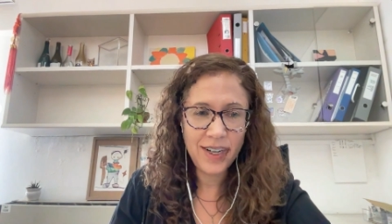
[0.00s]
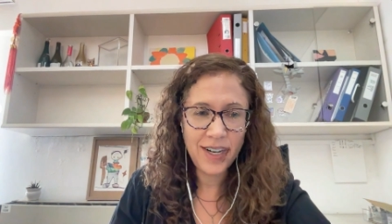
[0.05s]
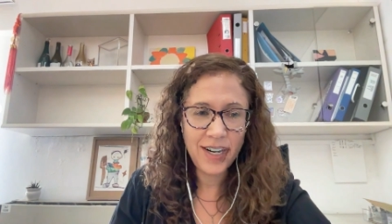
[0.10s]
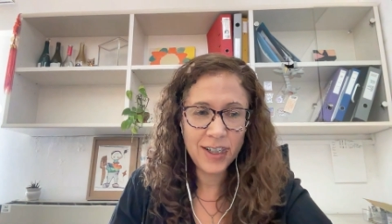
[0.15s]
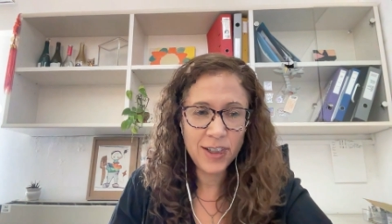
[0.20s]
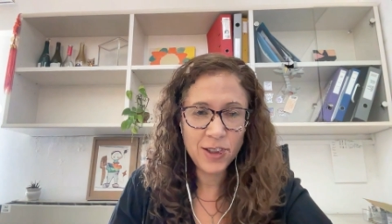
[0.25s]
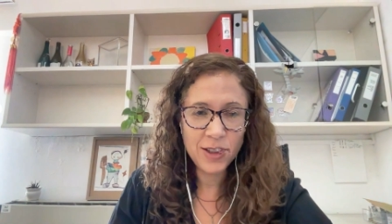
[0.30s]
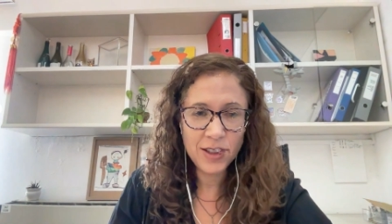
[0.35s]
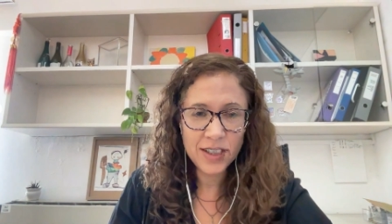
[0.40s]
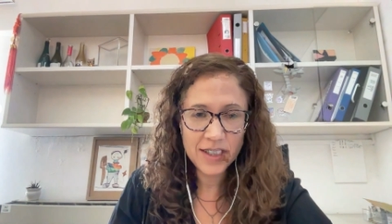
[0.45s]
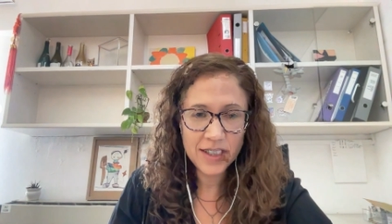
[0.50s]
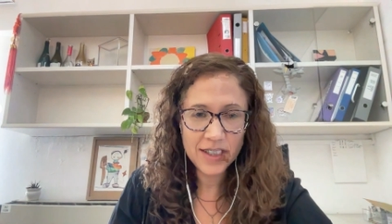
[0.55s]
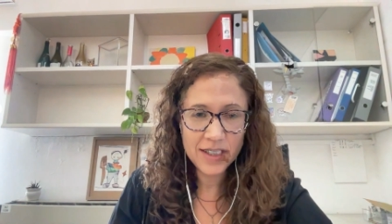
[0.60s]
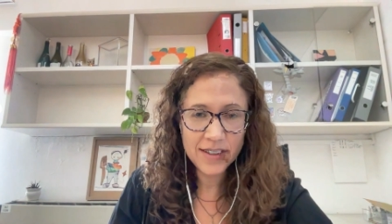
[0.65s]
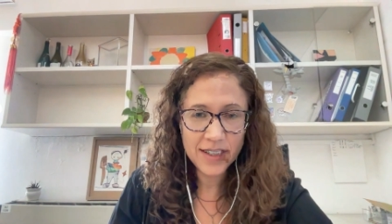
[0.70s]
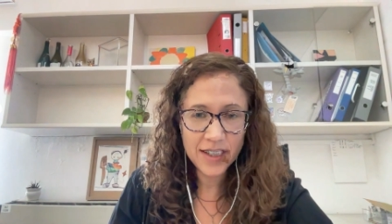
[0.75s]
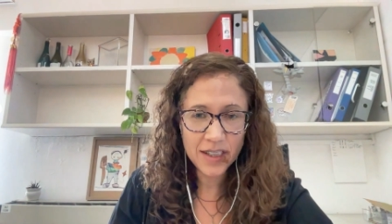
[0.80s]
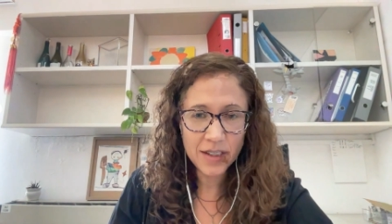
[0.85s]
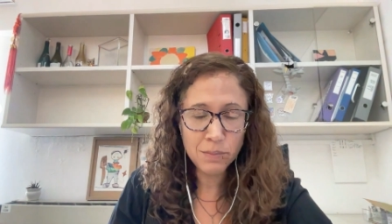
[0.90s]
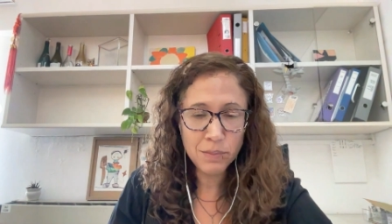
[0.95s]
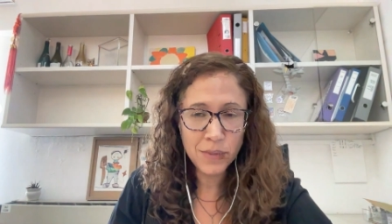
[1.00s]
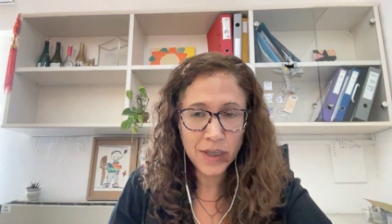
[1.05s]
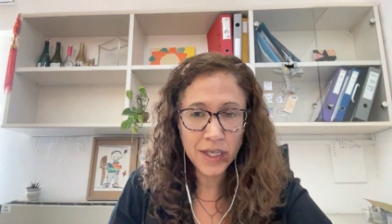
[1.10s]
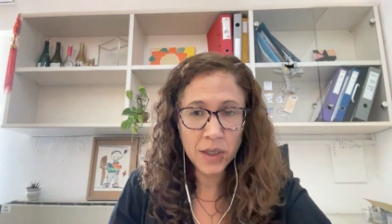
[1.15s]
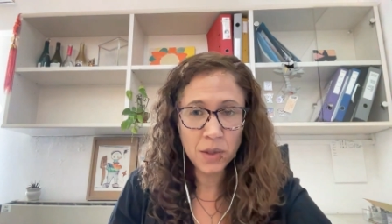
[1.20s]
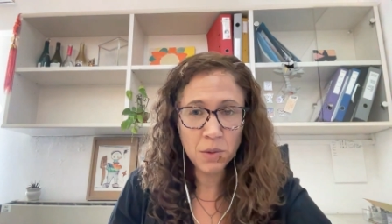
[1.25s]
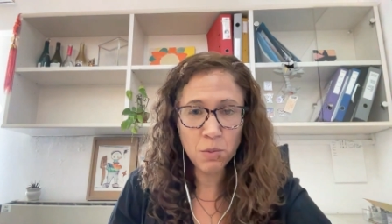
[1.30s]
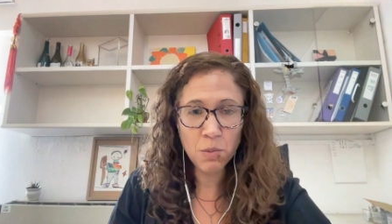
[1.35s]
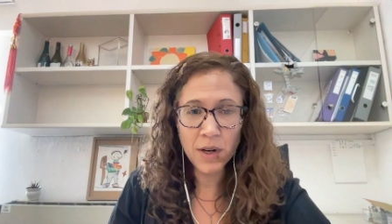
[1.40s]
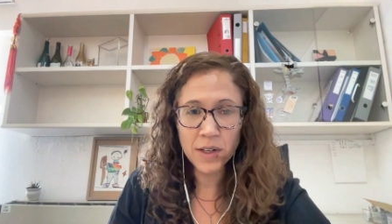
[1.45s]
actually done
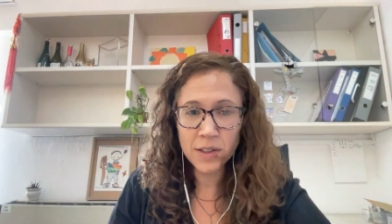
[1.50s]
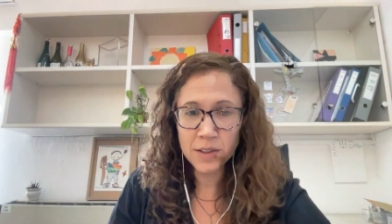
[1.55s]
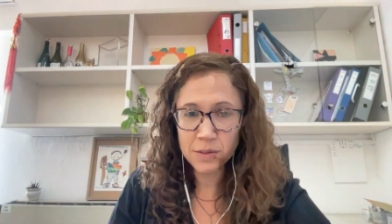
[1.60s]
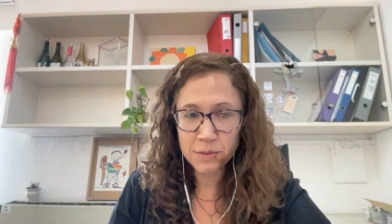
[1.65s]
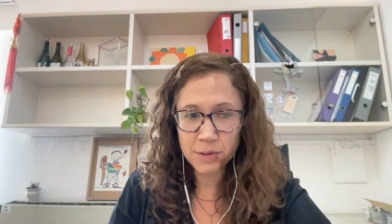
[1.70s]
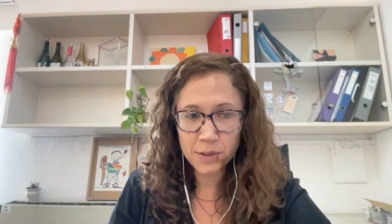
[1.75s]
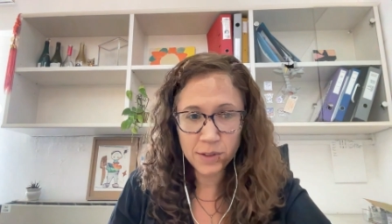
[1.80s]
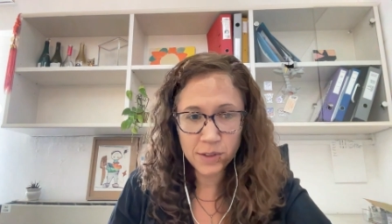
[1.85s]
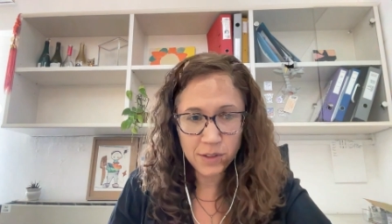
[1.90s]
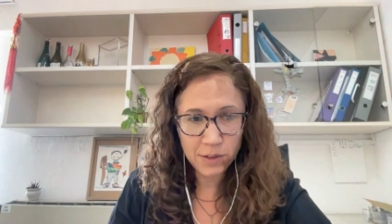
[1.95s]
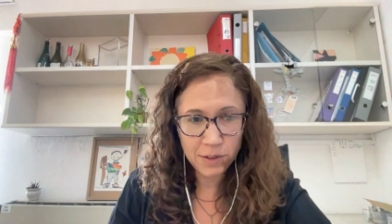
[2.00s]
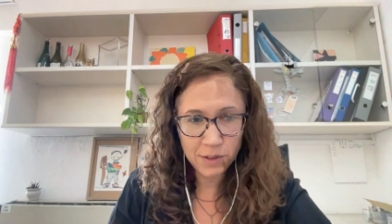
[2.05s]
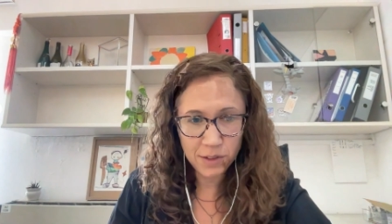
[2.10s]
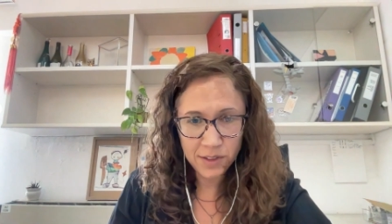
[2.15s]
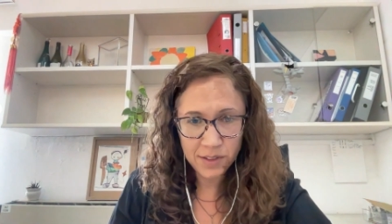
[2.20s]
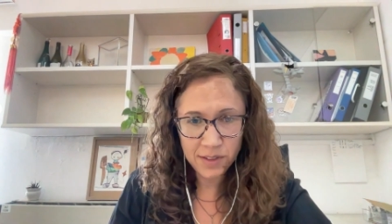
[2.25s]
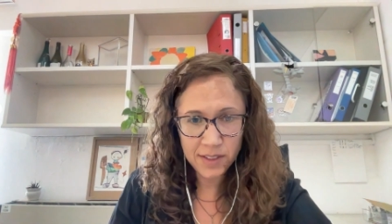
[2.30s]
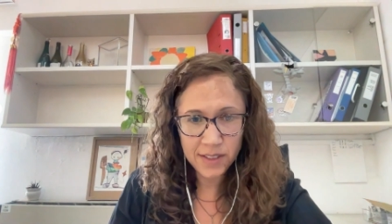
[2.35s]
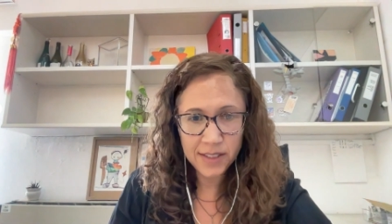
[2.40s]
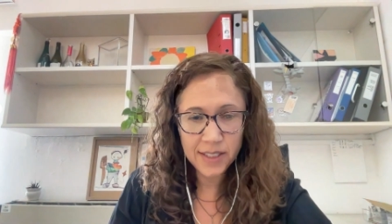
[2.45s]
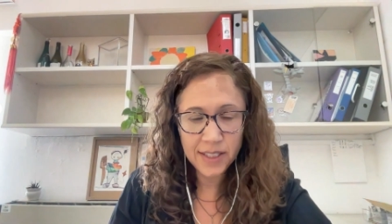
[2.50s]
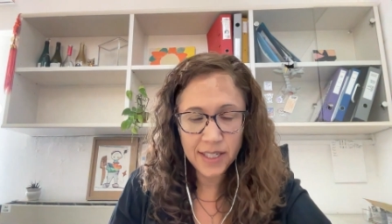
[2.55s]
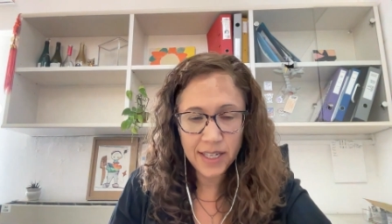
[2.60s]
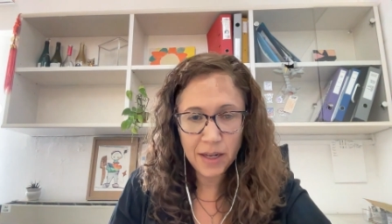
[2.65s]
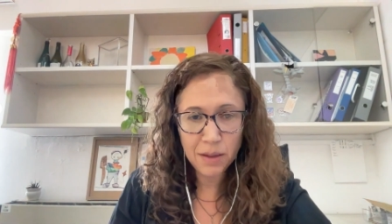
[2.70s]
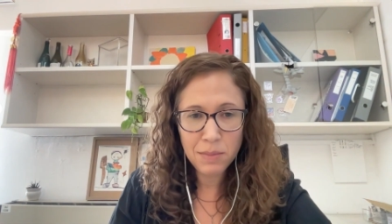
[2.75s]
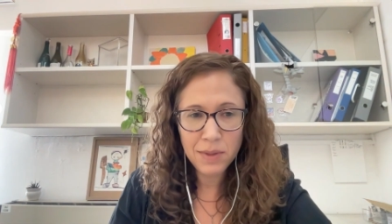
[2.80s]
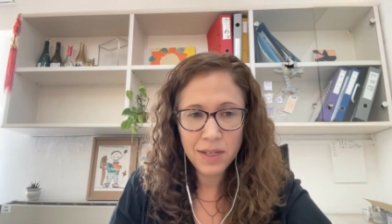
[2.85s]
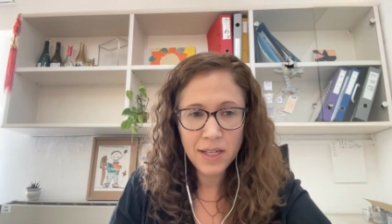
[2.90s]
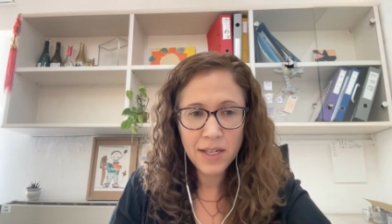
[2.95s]
by wonderful students in the
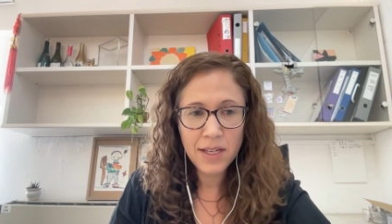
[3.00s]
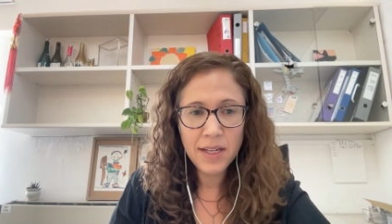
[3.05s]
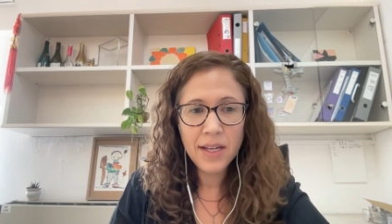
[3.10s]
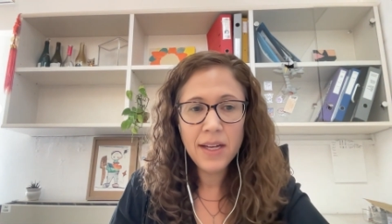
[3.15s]
lab